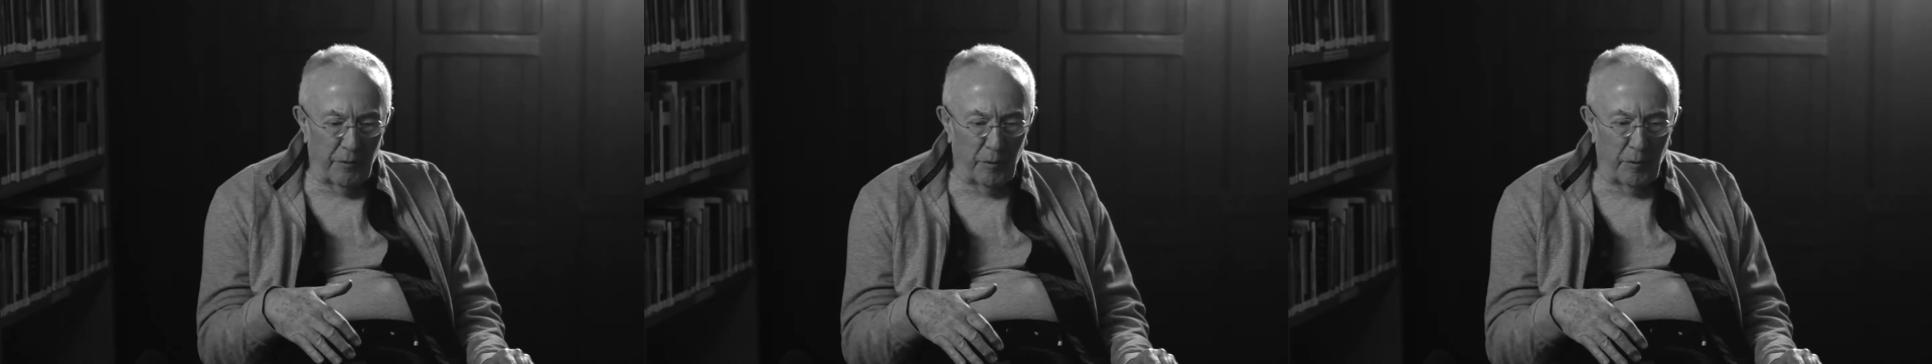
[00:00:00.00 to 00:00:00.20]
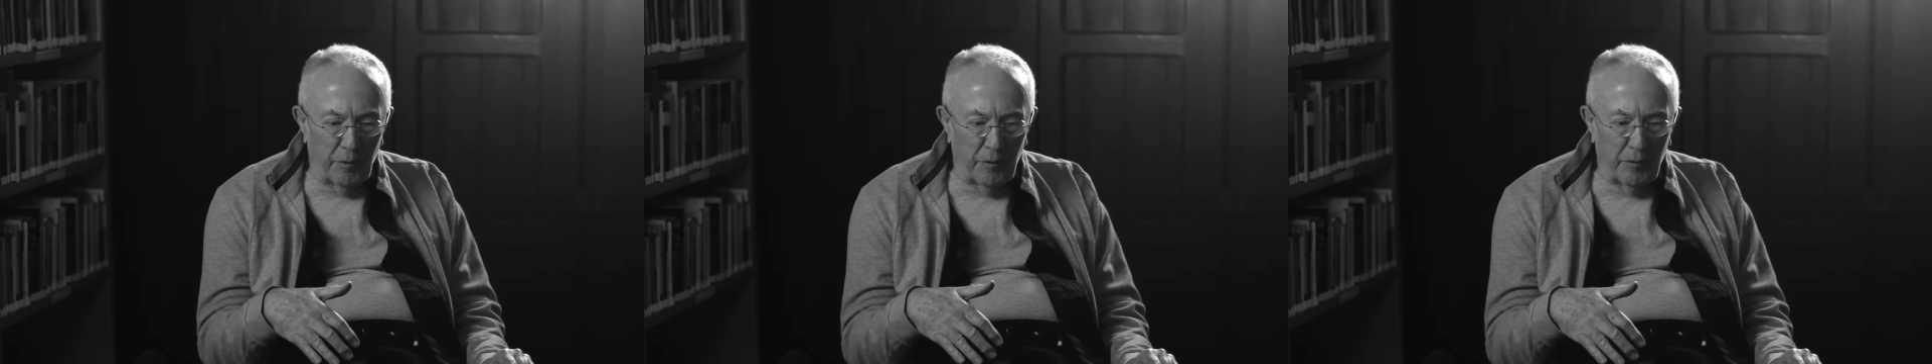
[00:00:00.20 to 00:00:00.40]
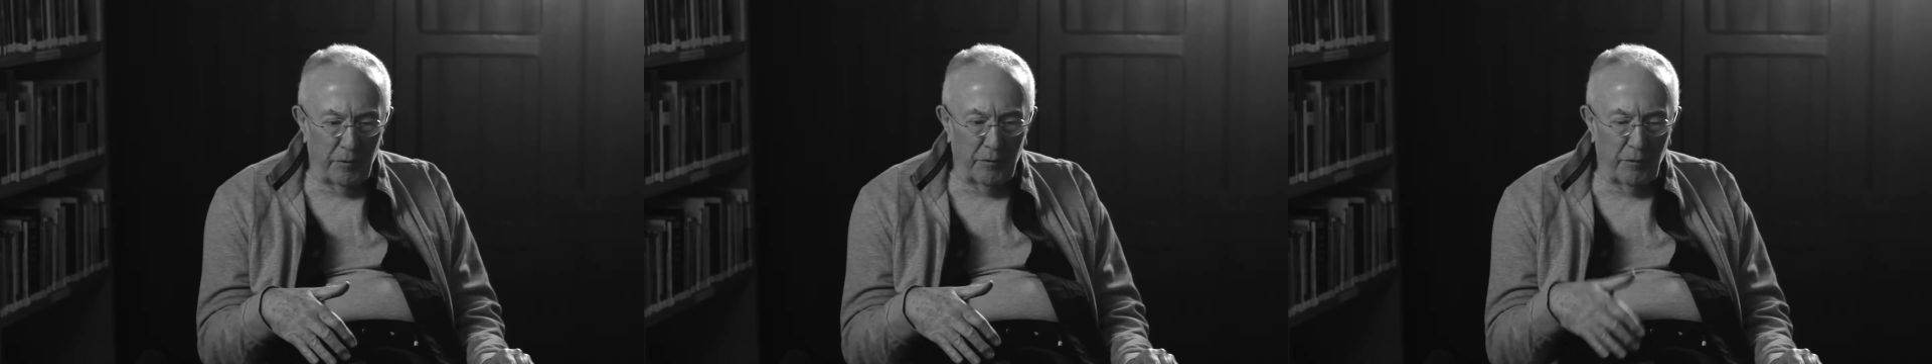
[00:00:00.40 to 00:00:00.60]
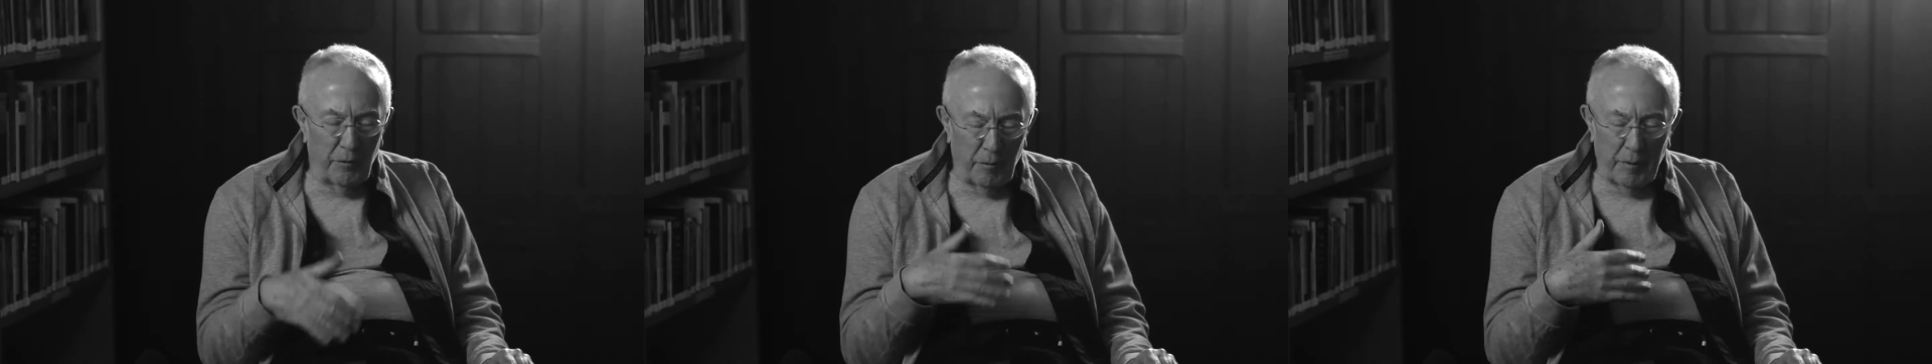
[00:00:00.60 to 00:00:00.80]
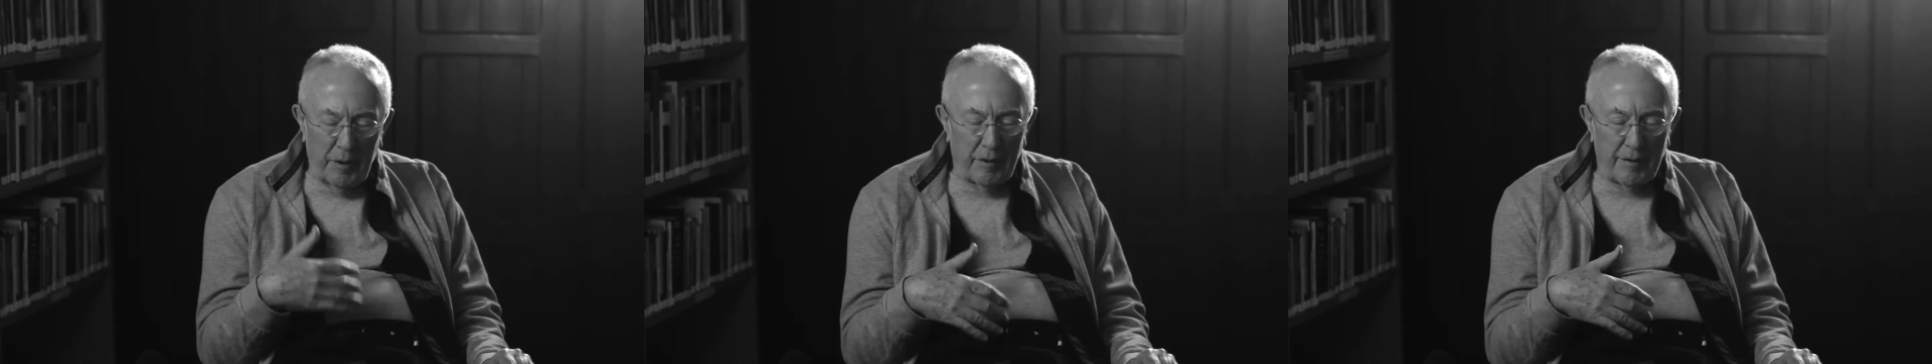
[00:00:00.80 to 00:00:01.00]
for
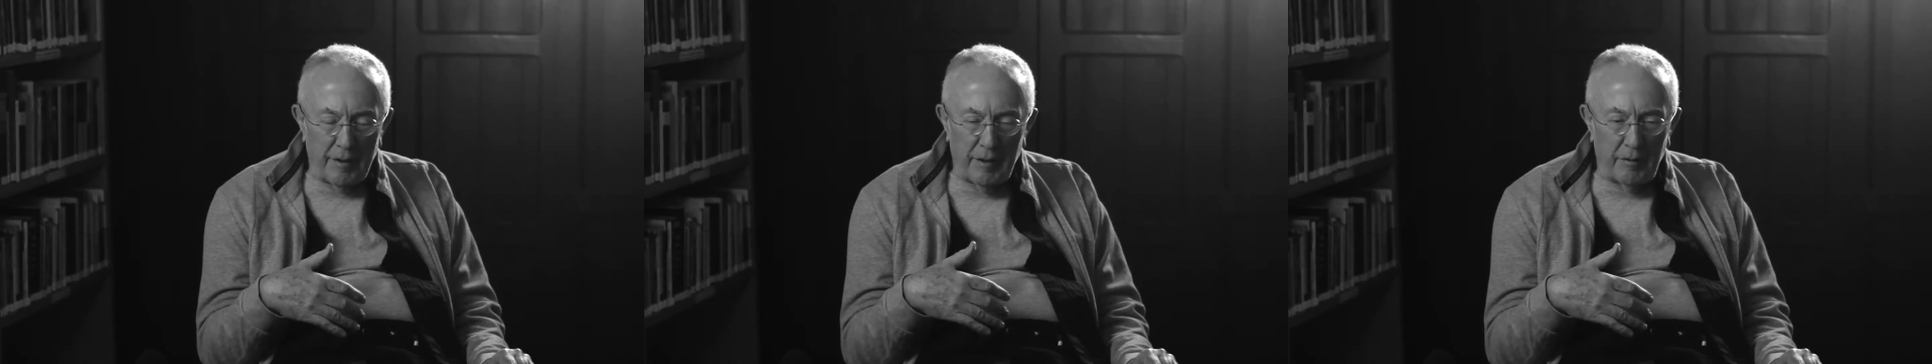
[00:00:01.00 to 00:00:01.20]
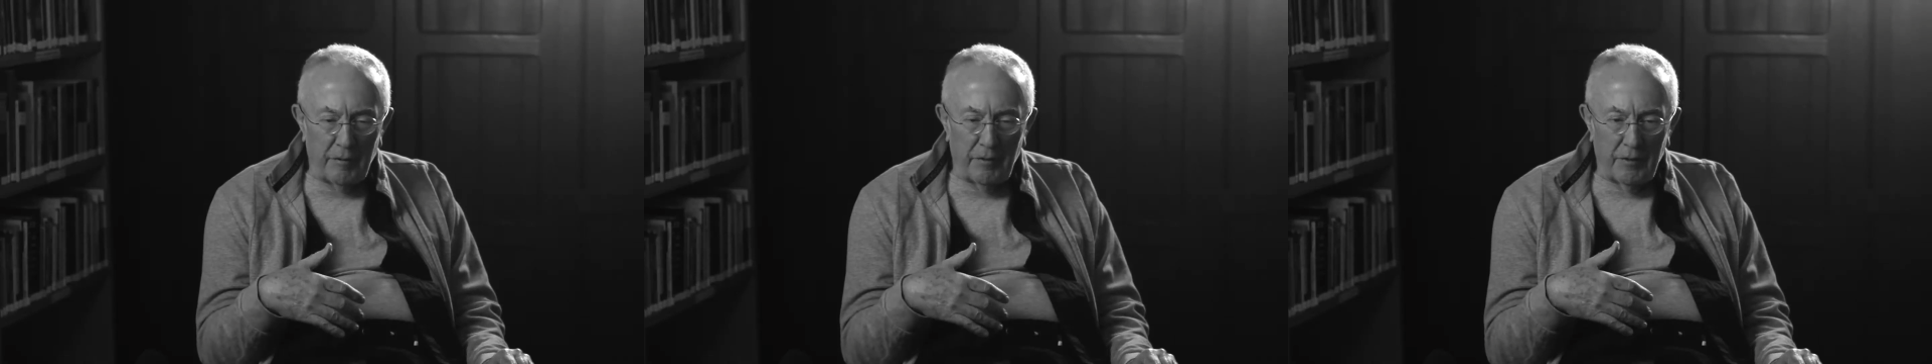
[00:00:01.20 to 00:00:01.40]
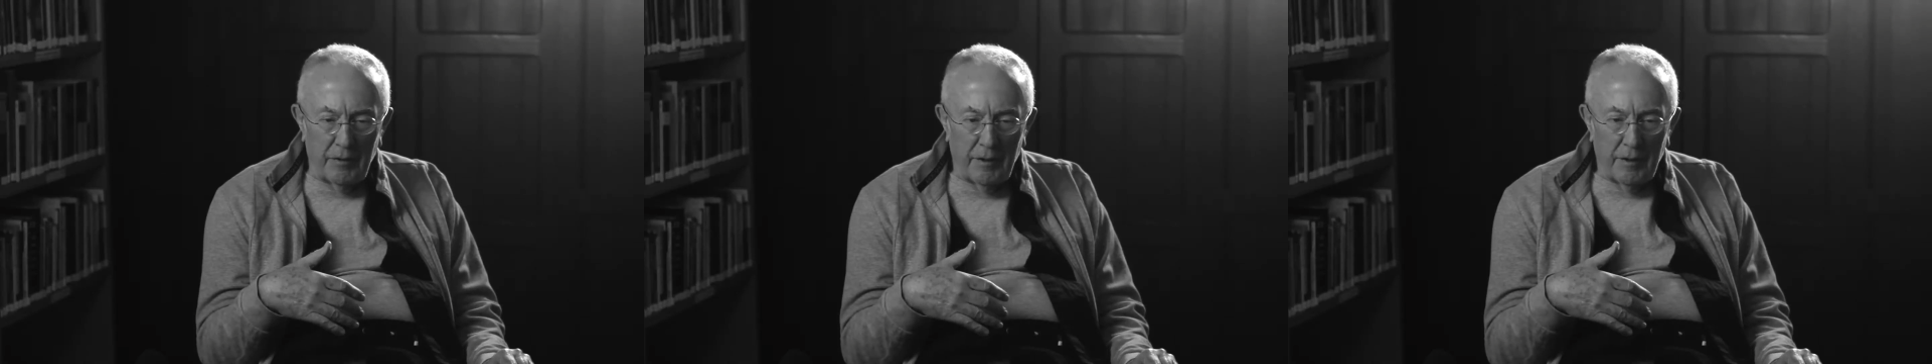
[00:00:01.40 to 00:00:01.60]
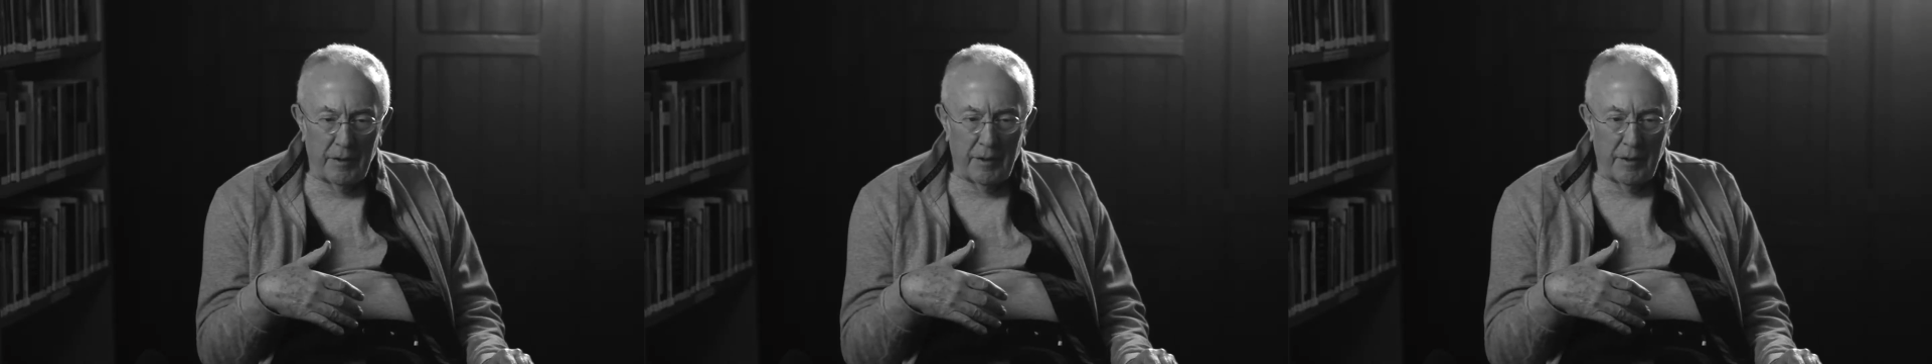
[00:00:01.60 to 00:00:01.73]
myself,